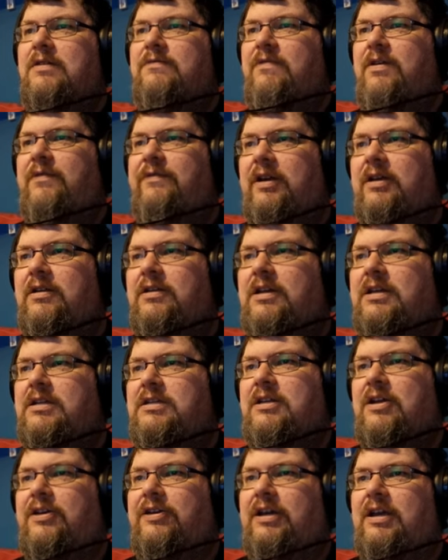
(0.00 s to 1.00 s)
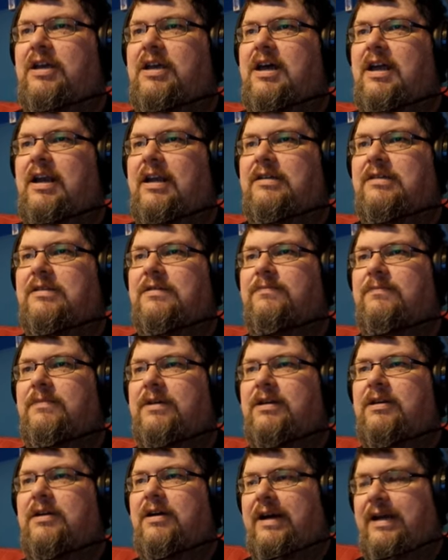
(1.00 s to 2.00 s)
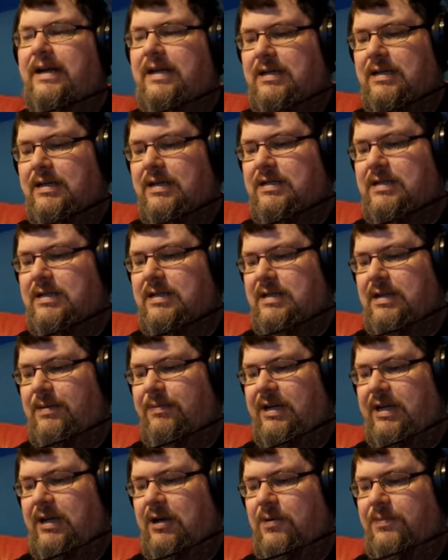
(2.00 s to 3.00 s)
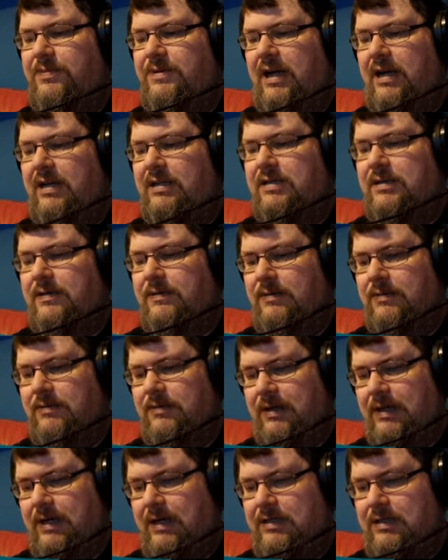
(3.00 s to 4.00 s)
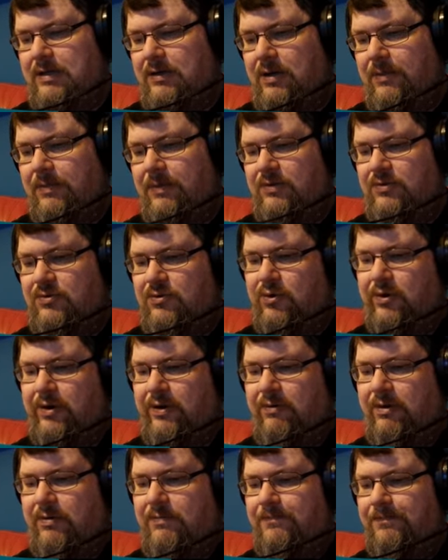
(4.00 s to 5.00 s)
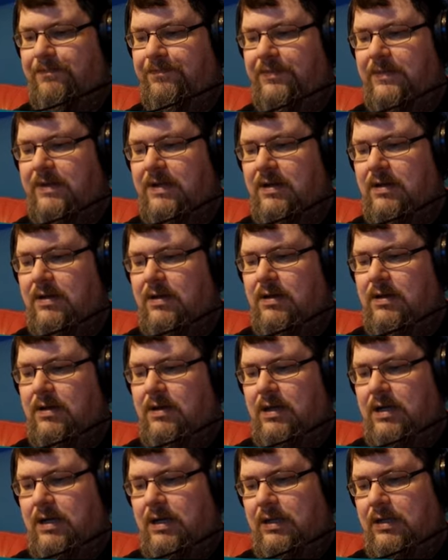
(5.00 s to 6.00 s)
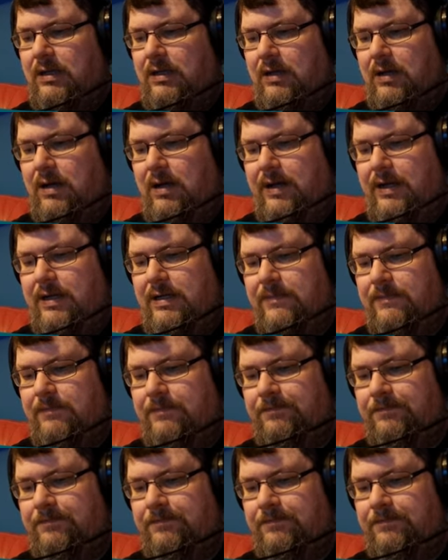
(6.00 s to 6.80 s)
Vivian is studying colours and Hyde is examining objects. Now let's look up the drawing room in the guide.